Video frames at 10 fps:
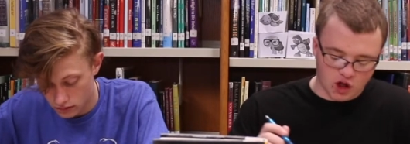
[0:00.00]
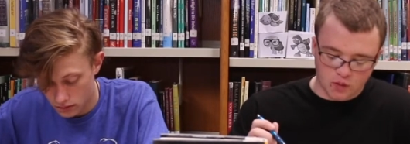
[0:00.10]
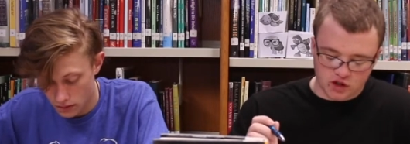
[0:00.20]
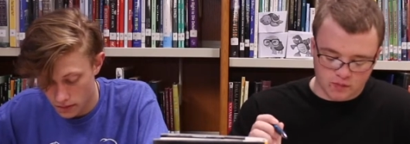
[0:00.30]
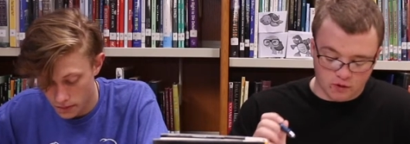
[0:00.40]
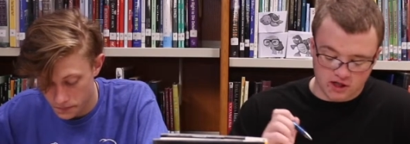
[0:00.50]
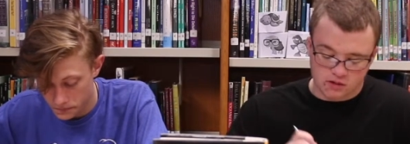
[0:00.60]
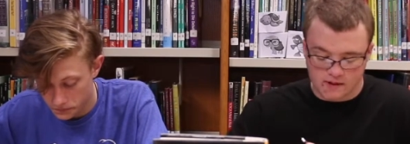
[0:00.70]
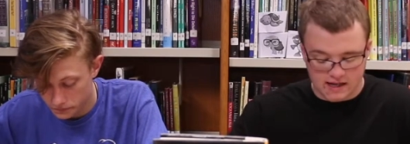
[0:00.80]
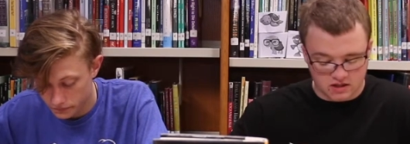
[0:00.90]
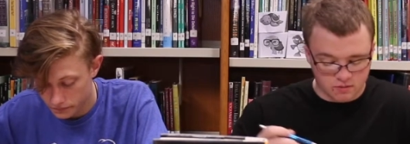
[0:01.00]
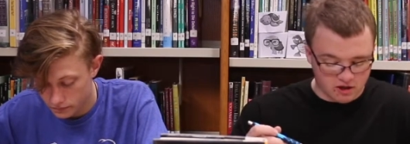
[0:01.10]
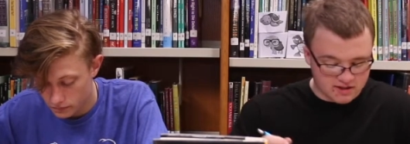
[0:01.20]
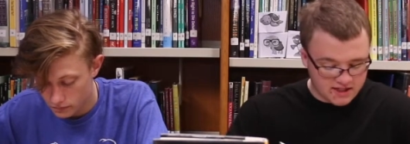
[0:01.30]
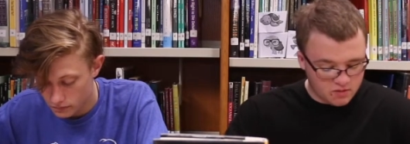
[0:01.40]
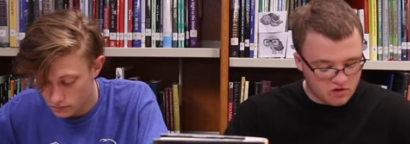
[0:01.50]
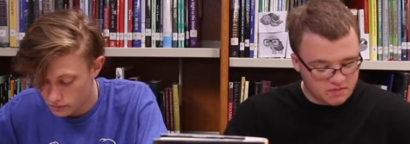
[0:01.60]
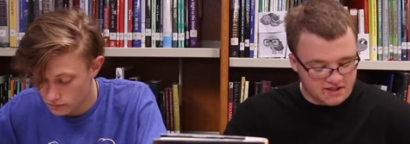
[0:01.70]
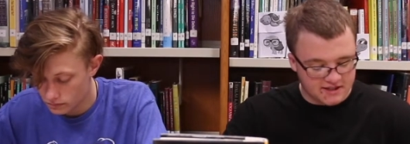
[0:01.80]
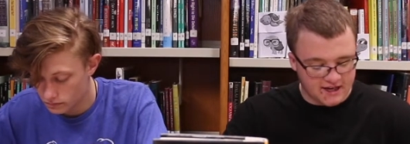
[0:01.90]
Speaker 1: Lobos boys basketball team will
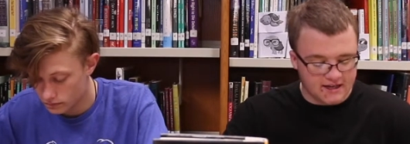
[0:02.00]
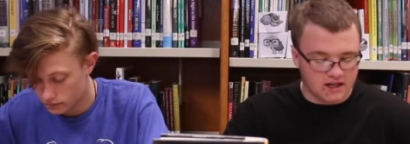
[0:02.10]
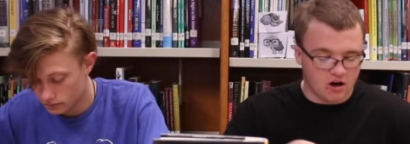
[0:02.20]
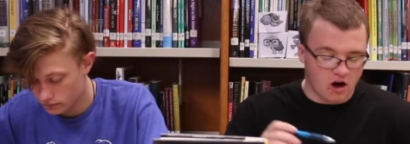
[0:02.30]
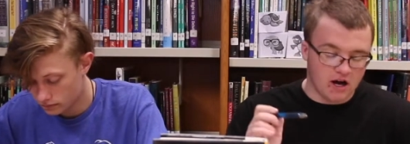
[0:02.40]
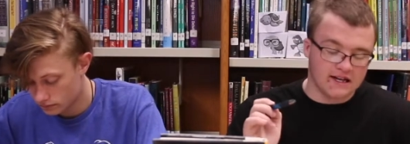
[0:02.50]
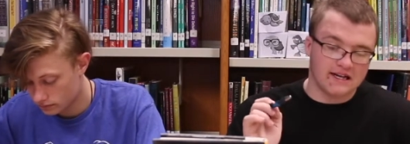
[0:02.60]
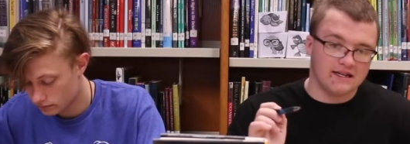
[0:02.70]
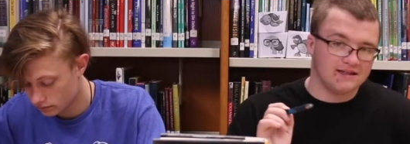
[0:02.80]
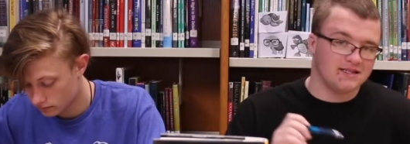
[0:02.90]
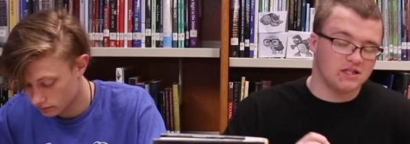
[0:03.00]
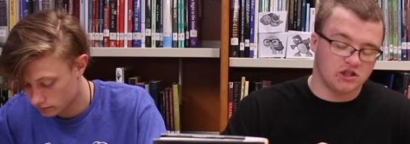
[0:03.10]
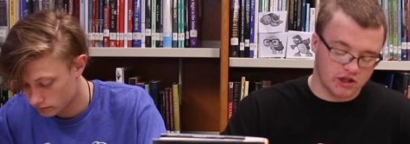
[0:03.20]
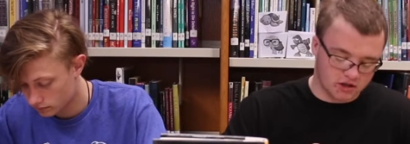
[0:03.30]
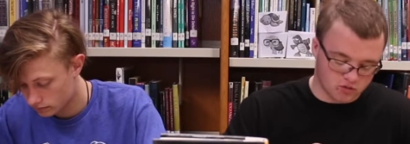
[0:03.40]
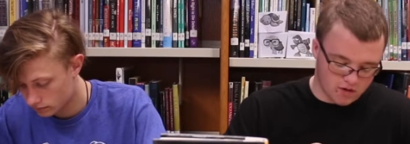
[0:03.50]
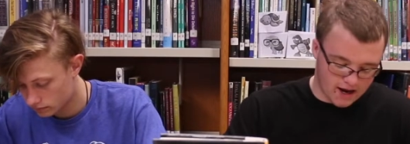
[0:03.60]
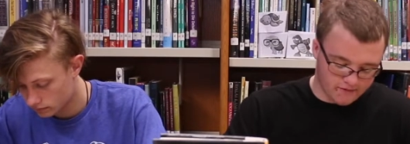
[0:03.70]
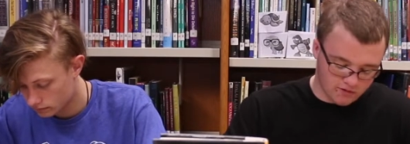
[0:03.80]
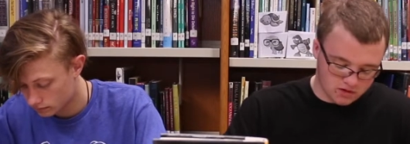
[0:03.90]
be taking on in district
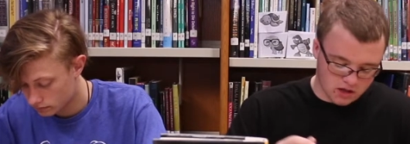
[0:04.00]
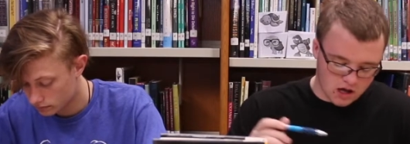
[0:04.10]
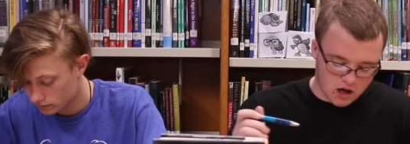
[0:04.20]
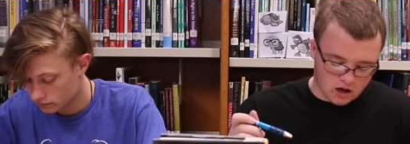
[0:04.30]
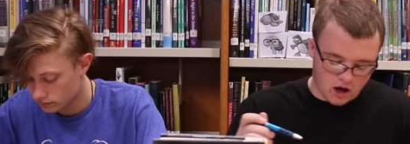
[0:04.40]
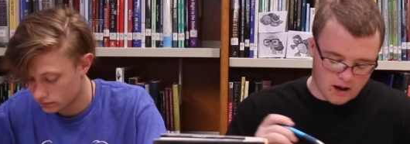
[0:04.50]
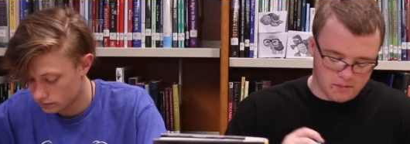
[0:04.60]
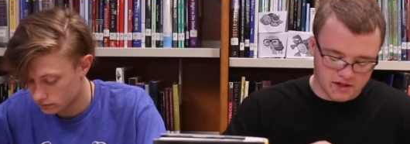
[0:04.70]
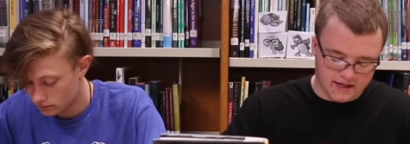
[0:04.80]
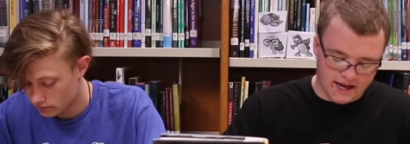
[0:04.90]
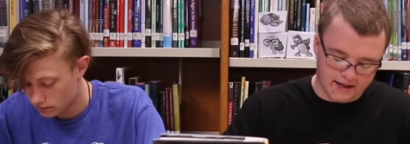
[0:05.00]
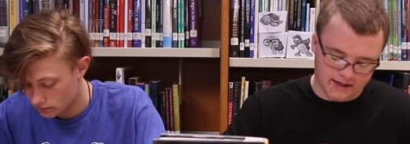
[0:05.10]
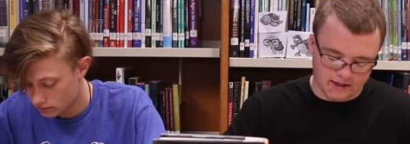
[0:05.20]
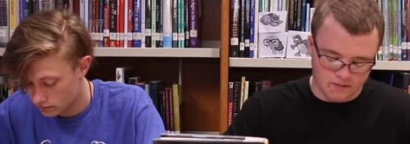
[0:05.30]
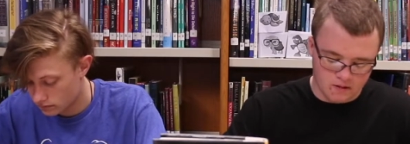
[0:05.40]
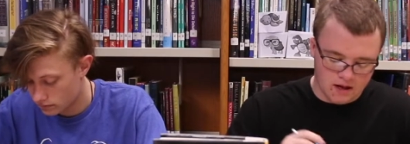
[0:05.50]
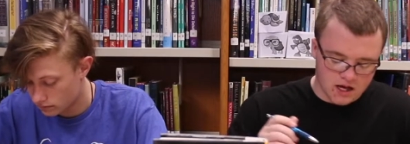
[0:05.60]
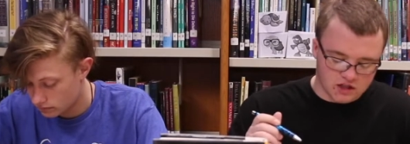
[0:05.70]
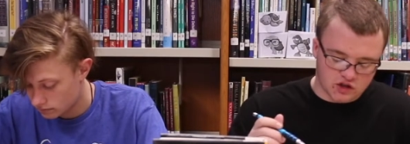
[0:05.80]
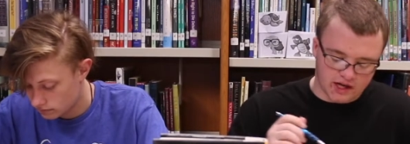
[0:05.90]
rivals Copper Canyon.
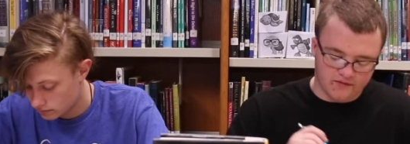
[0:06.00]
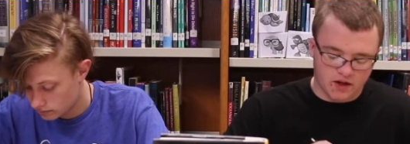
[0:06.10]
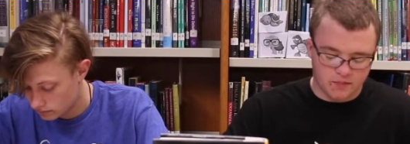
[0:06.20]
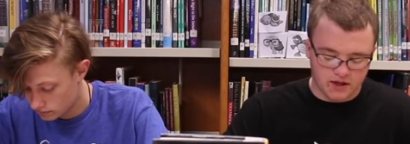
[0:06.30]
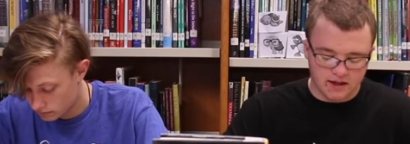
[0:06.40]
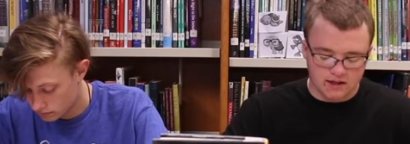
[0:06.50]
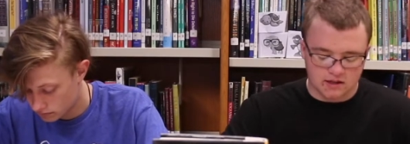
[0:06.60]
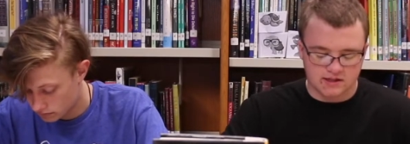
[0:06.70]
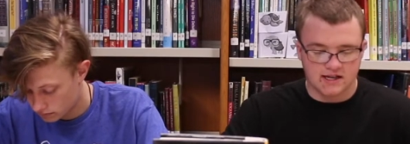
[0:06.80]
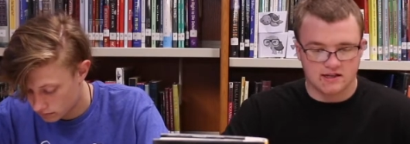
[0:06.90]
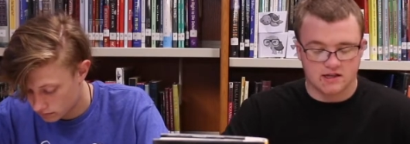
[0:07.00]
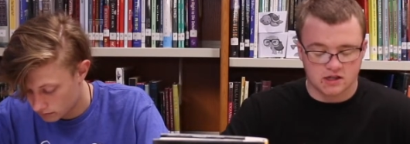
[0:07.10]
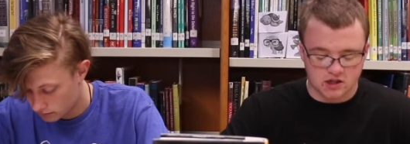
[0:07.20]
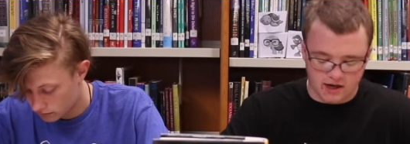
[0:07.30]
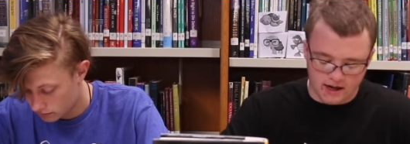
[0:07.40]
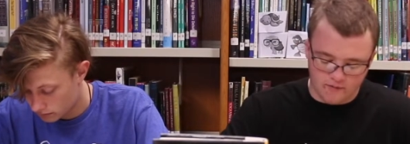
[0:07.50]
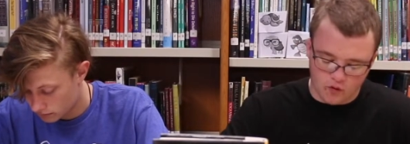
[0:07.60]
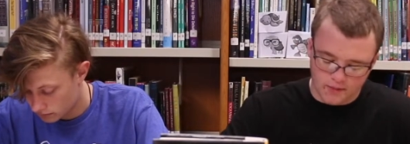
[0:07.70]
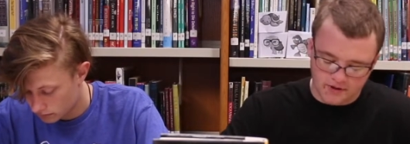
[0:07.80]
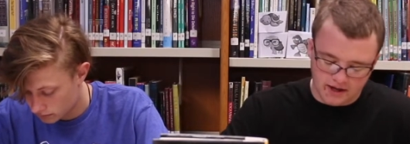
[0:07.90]
JVB is set to start at
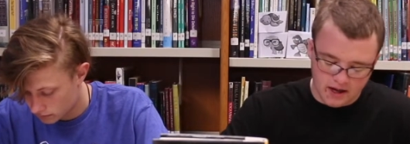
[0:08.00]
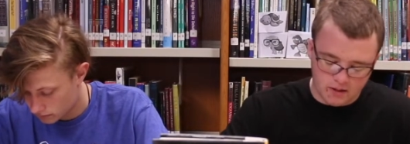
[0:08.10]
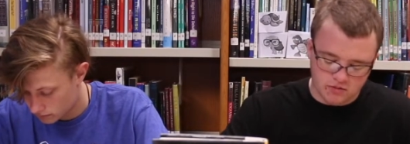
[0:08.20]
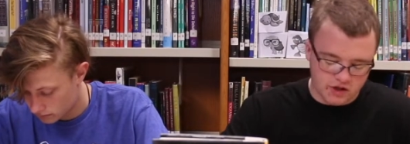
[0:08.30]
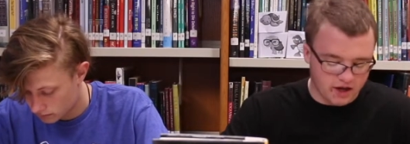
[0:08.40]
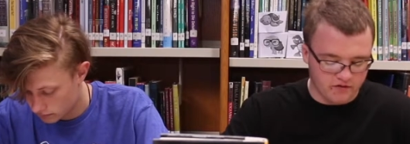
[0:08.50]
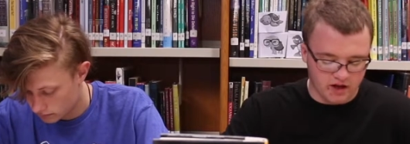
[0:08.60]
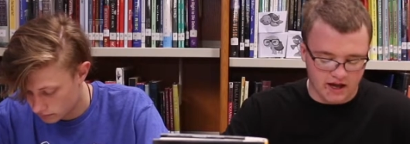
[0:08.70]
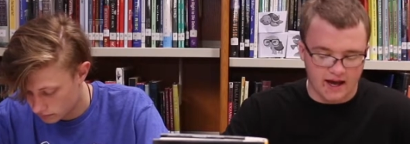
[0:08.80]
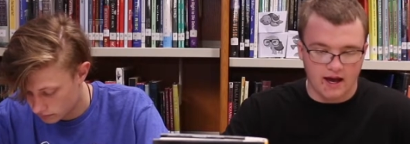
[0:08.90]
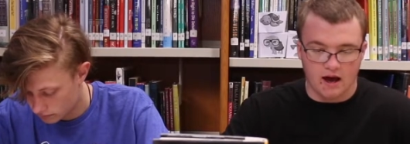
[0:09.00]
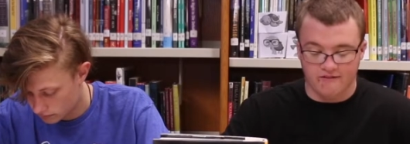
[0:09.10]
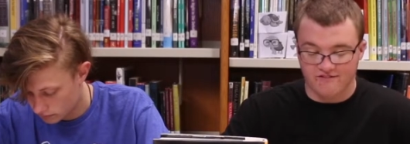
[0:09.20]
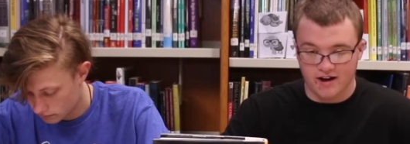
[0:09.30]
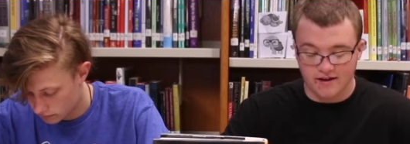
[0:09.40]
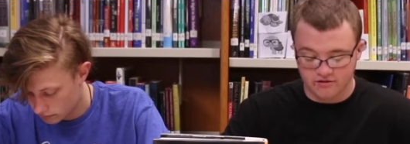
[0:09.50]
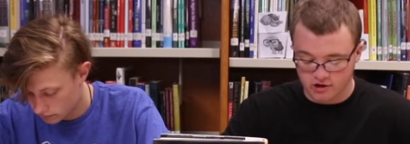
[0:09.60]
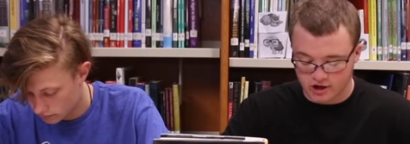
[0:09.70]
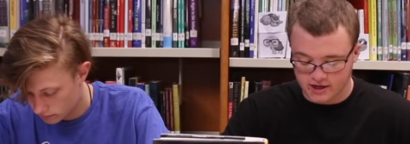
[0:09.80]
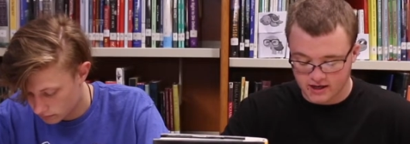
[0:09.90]
4 p.m., JVA at
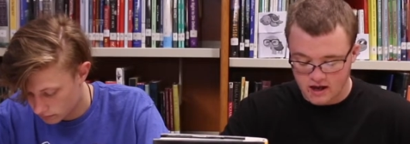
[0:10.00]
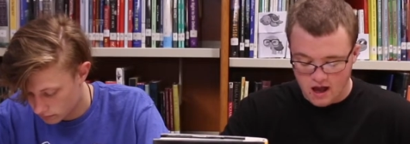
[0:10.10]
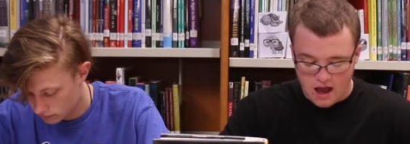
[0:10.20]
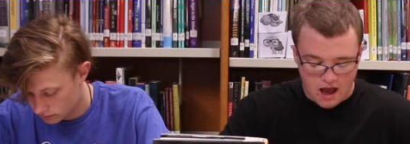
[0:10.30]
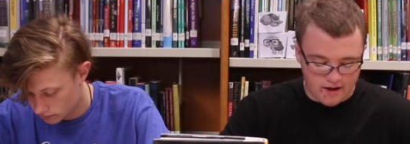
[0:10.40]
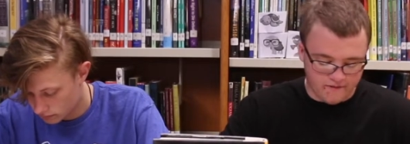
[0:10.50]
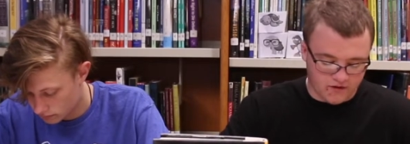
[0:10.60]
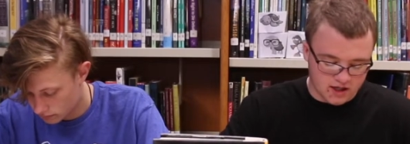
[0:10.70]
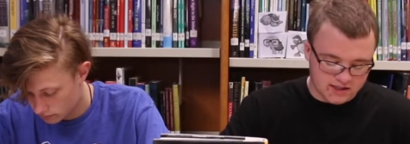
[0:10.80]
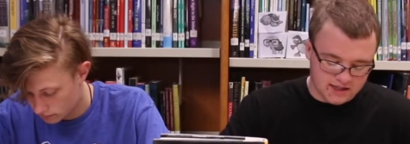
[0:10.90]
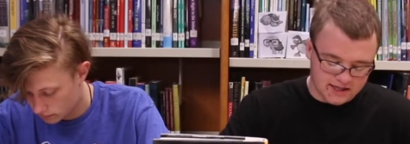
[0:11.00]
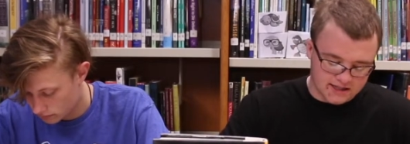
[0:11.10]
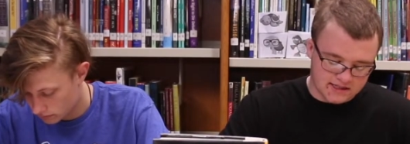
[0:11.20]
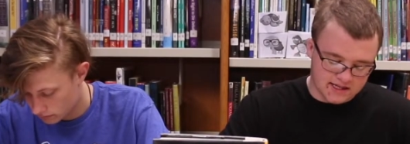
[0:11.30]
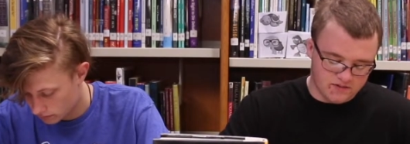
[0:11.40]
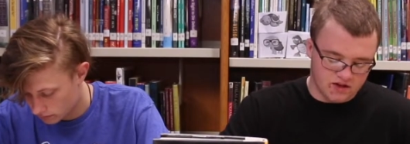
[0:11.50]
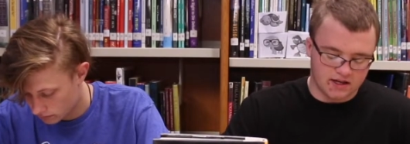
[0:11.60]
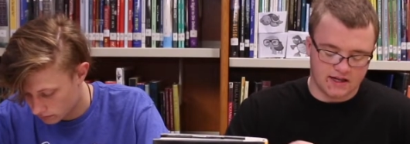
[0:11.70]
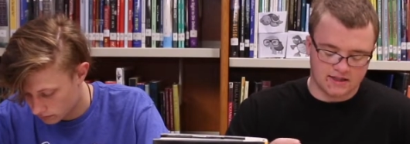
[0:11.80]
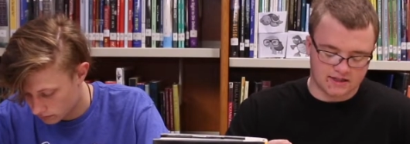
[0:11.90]
5:30, and varsity at 7.
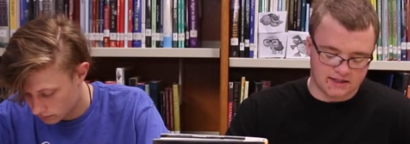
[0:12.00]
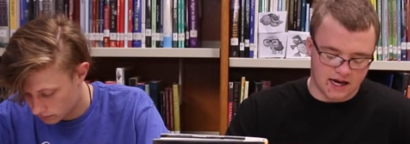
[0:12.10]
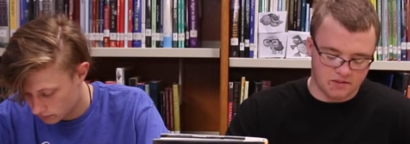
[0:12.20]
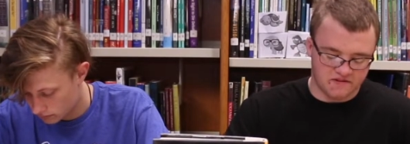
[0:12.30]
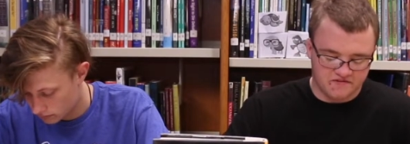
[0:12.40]
It's time to